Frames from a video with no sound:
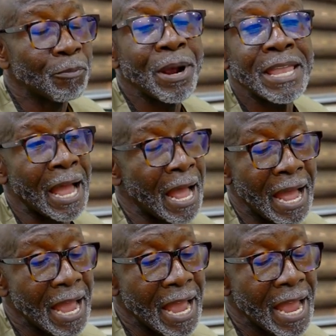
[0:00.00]
money,
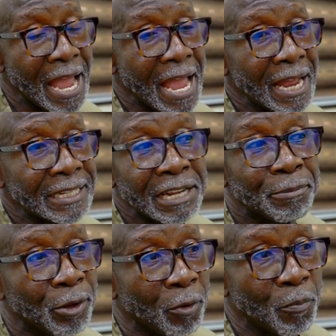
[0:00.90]
10
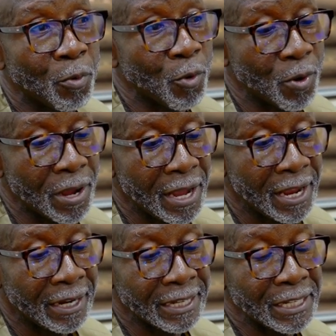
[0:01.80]
million po,
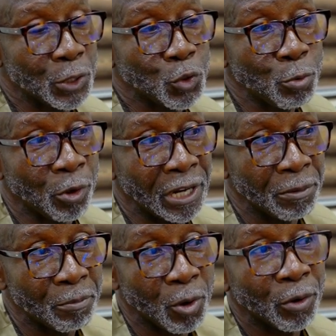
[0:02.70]
na say 2 million, I
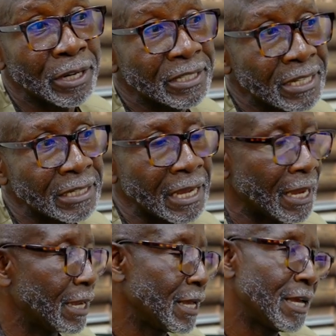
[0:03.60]
don't record next stage.
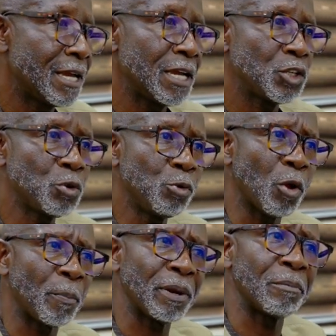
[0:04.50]
2
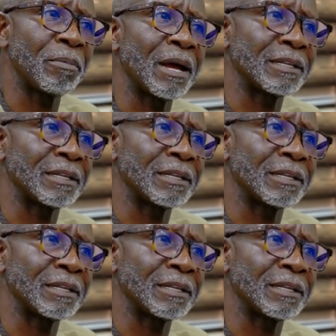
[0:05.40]
million per number, I